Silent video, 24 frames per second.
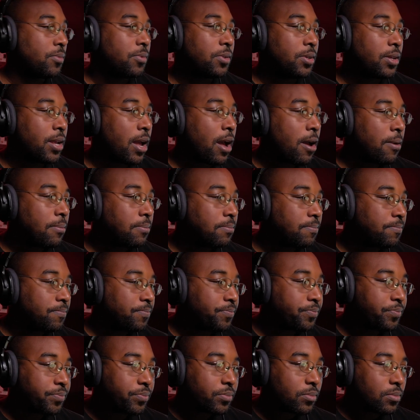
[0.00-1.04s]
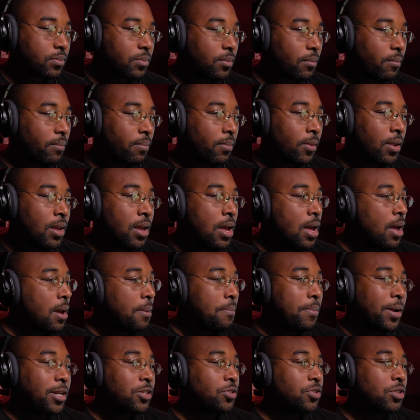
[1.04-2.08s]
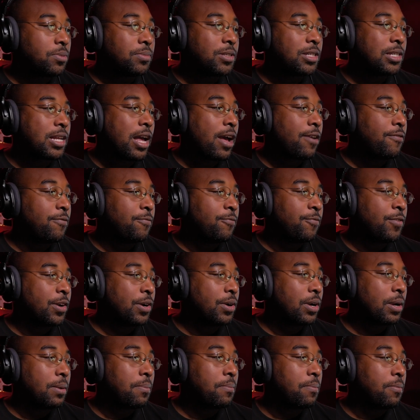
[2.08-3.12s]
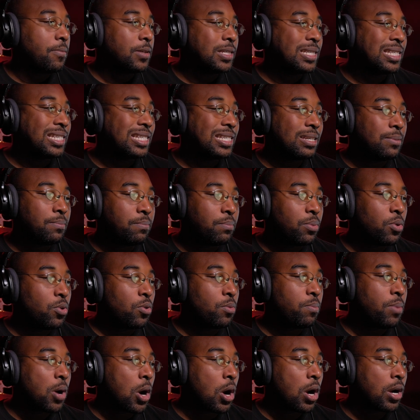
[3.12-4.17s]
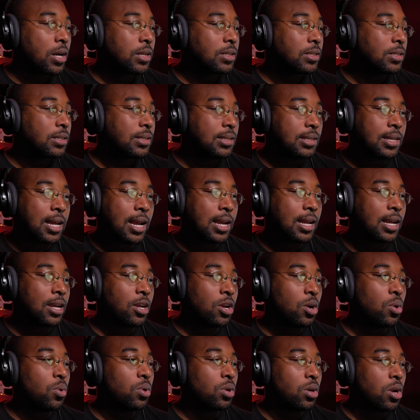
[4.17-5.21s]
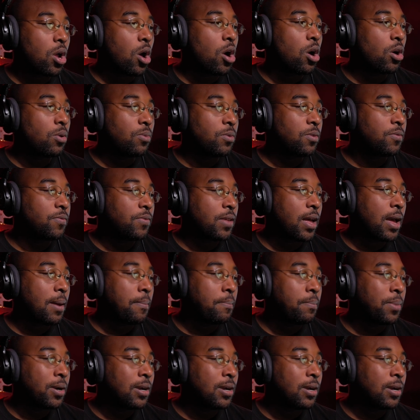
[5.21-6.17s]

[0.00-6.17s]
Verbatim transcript: Yeah. Bass drums just have very simple parts that can go along with that.